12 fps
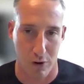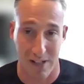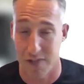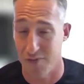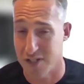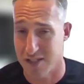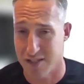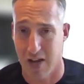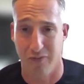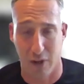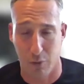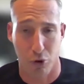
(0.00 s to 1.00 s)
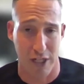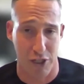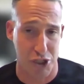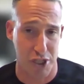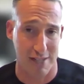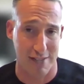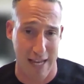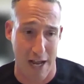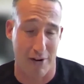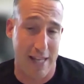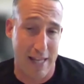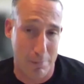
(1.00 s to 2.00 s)
Because if it's not, they will get shut
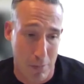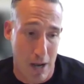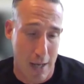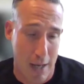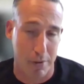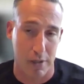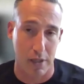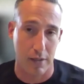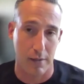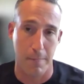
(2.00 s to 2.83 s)
down, in my opinion.